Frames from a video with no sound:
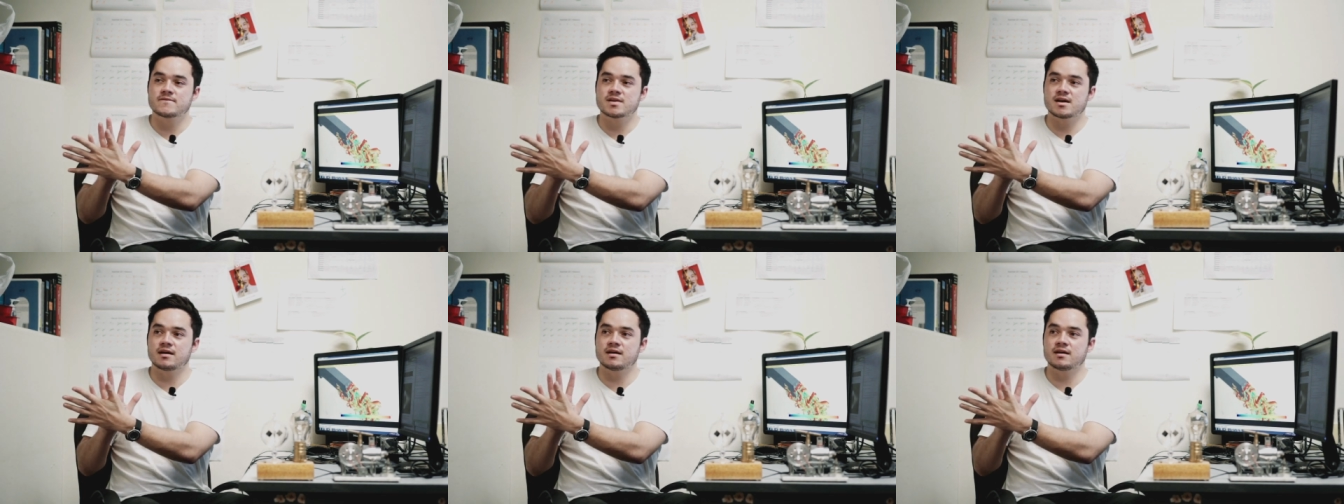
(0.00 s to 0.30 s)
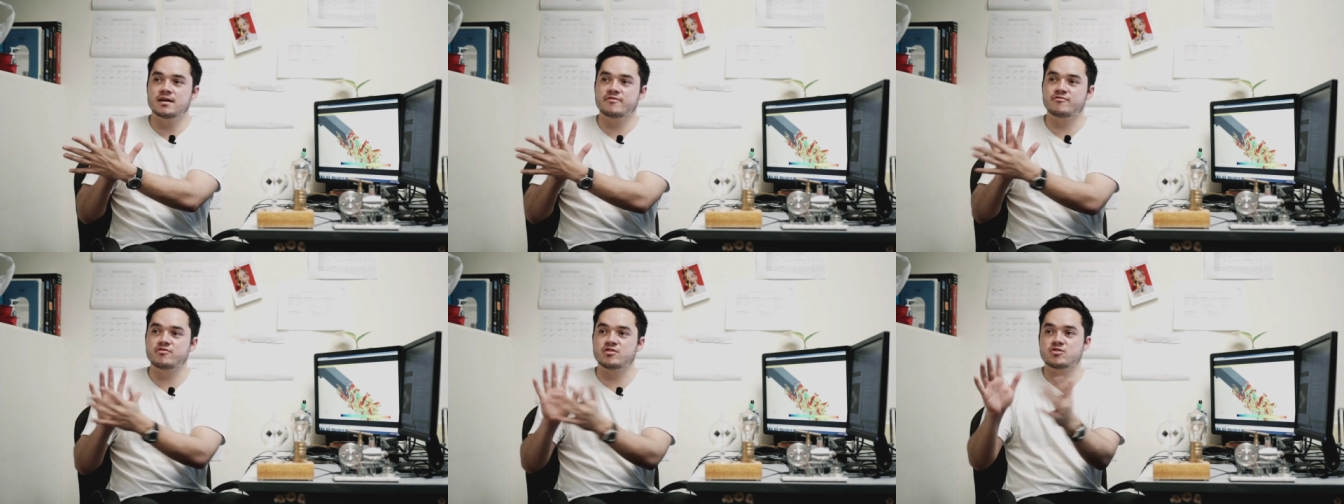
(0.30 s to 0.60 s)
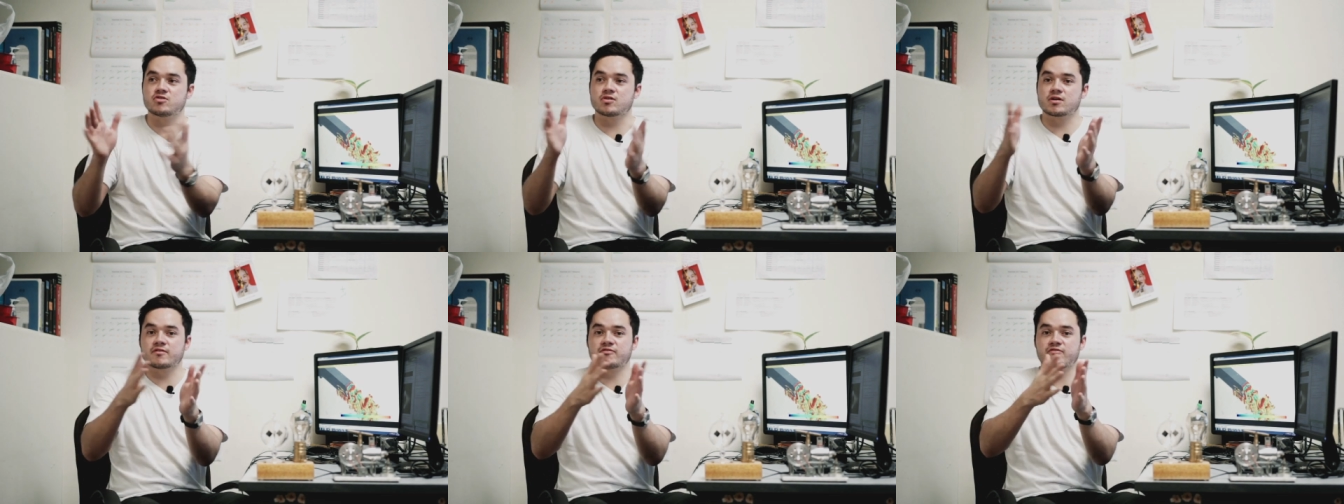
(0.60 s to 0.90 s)
uh, if you
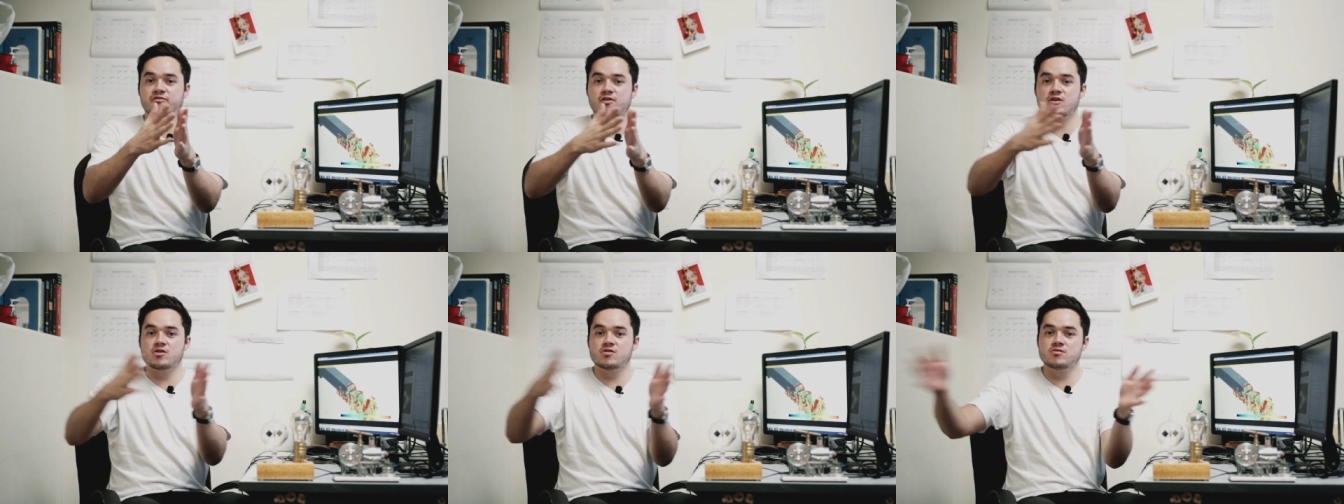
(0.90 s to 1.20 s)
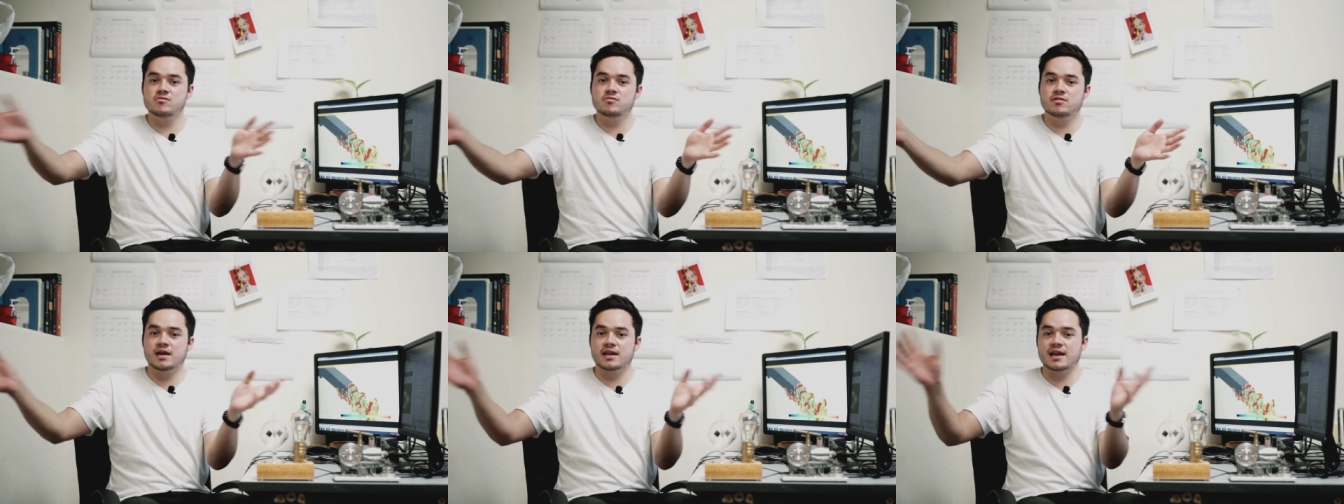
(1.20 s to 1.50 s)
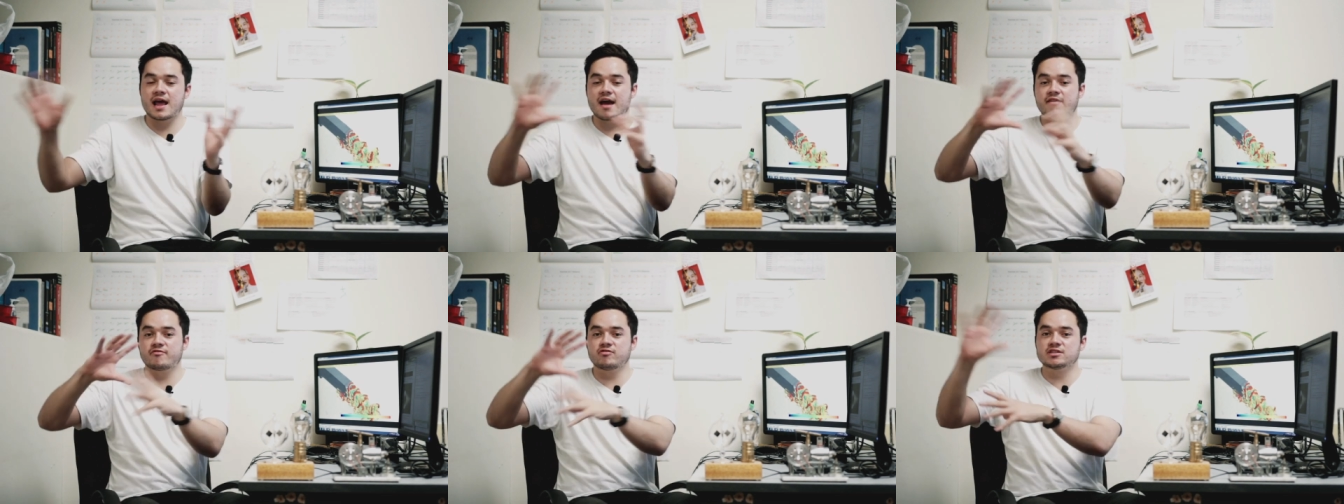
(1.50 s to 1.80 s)
took a flow and
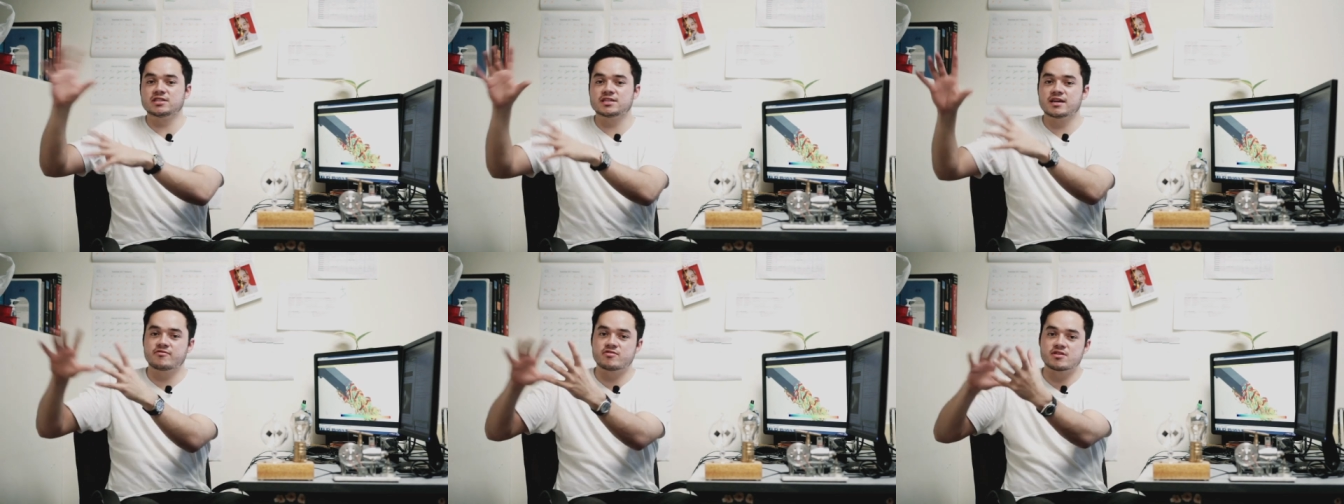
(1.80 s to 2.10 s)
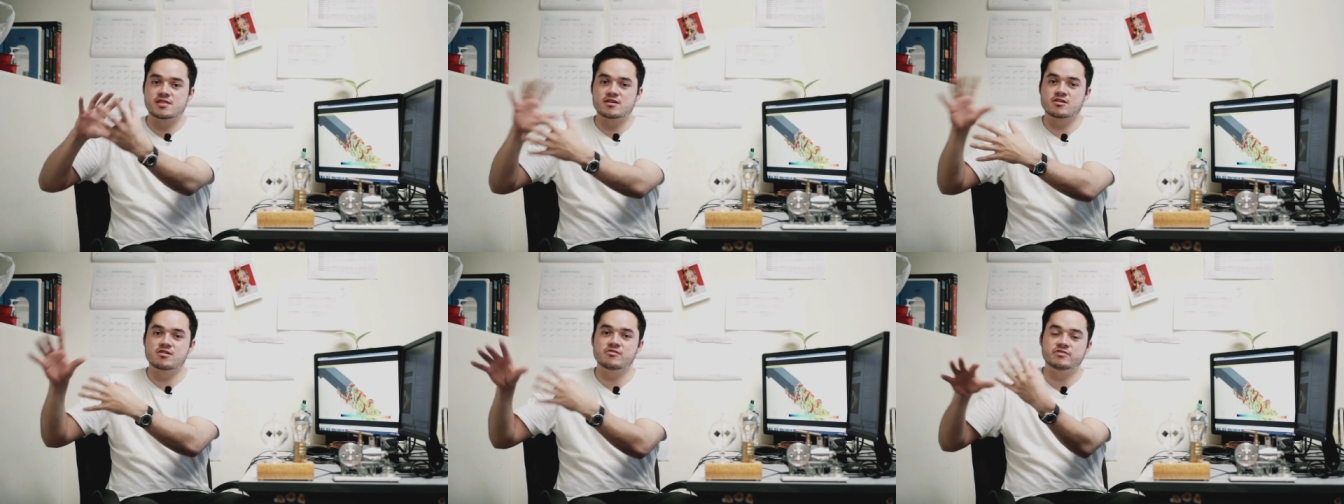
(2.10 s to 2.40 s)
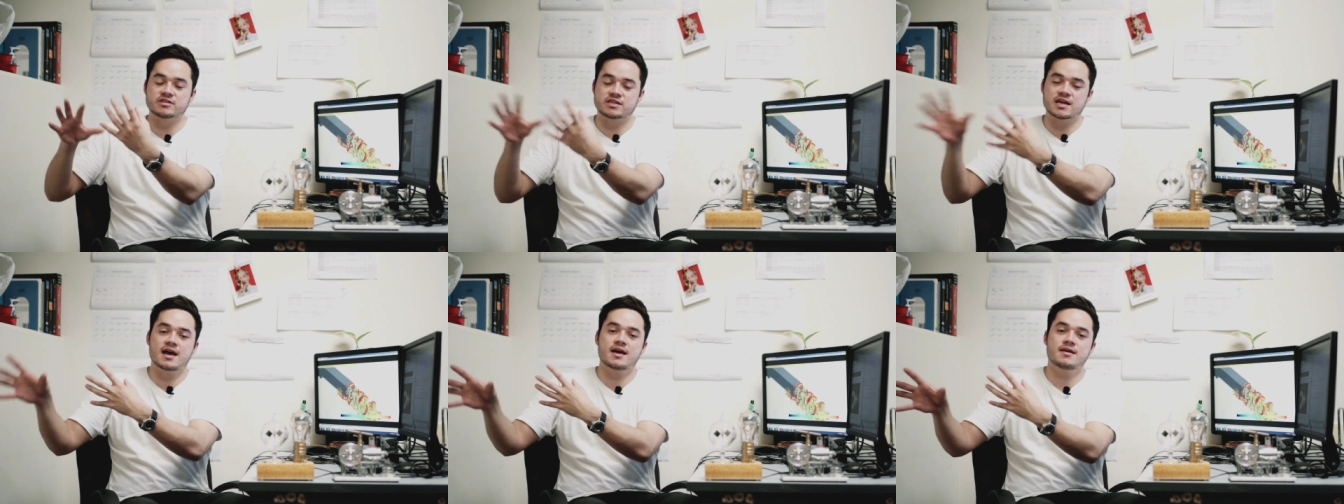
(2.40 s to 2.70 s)
averaged everything
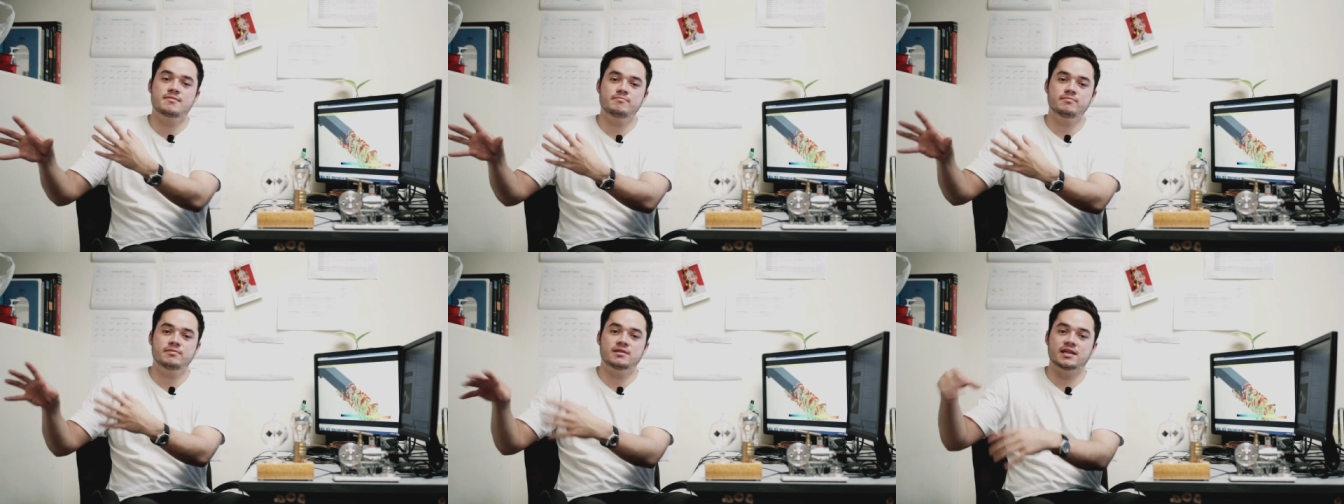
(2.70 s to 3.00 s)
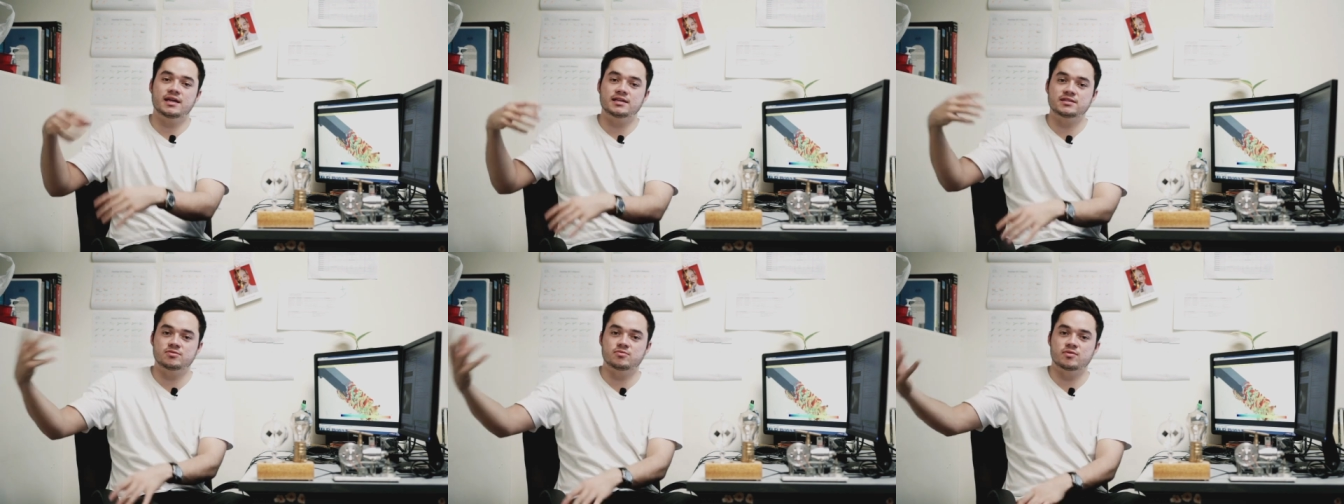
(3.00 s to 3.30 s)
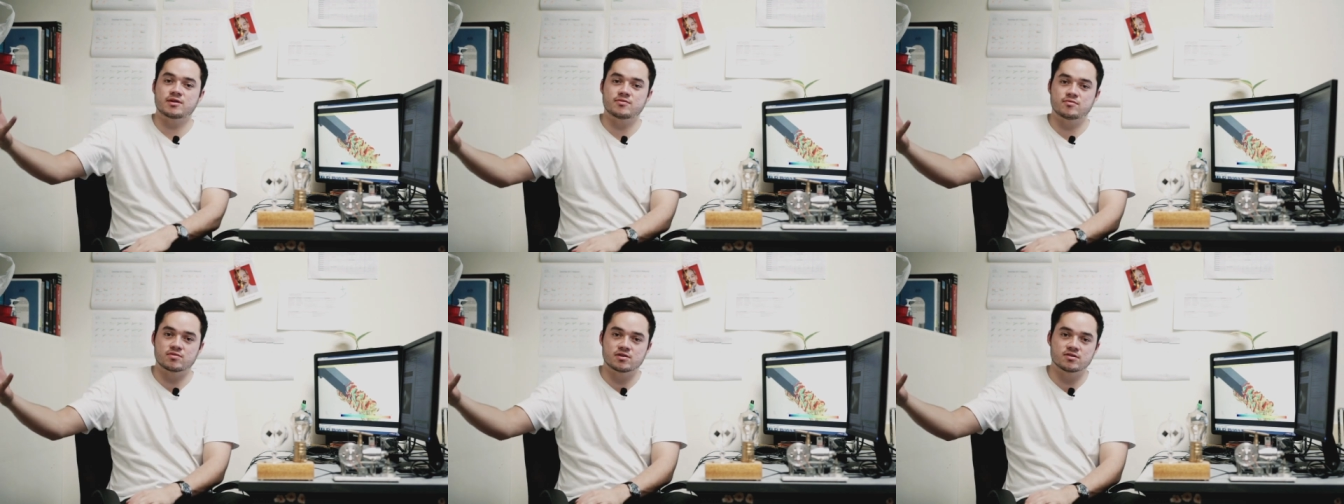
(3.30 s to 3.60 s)
over time, that's
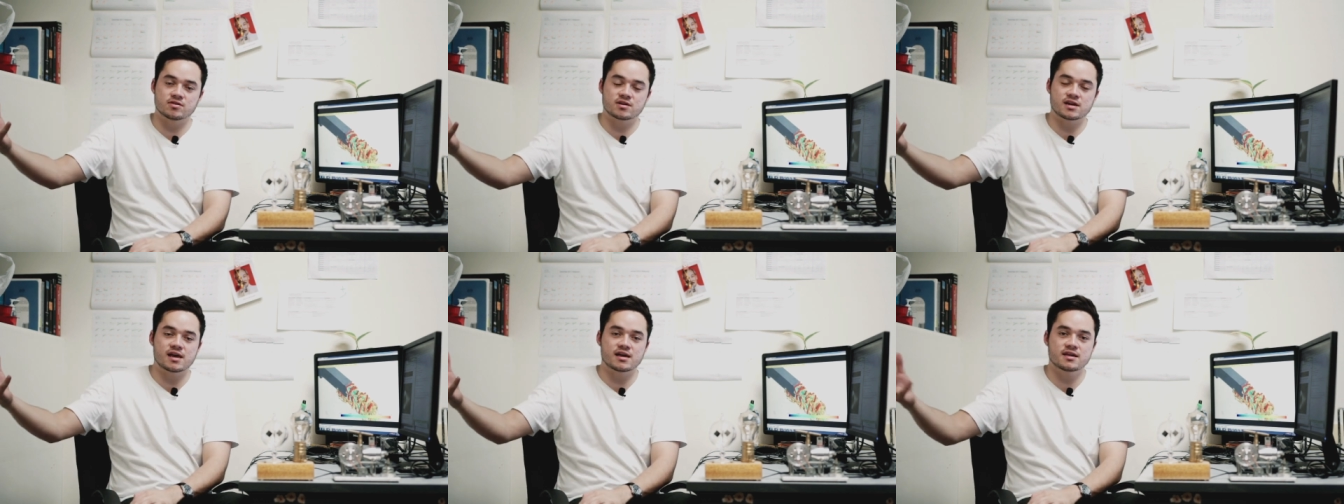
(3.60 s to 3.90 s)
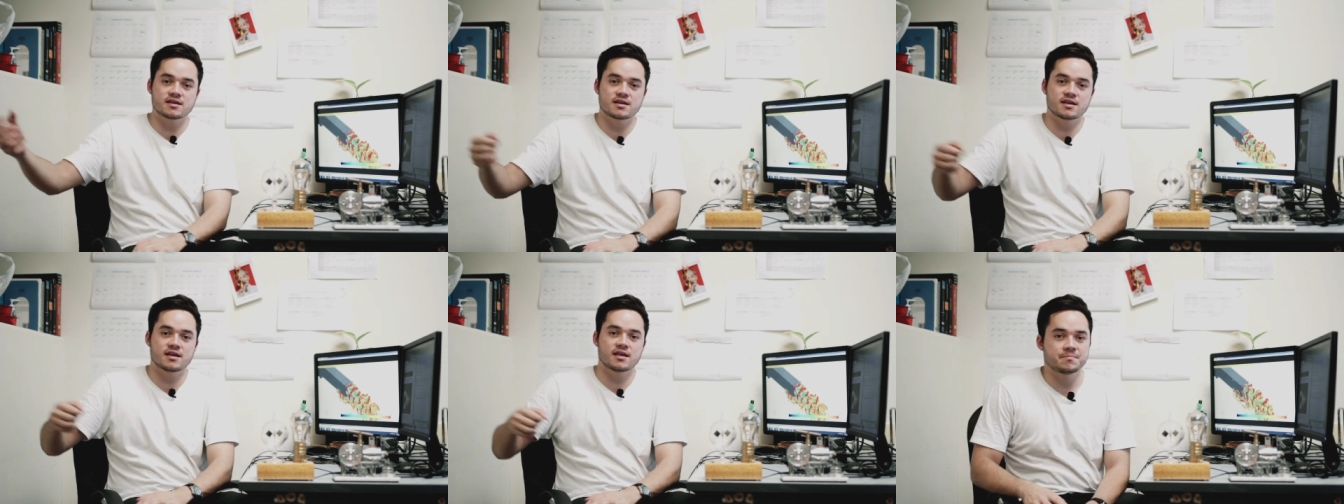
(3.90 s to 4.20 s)
what it would look like.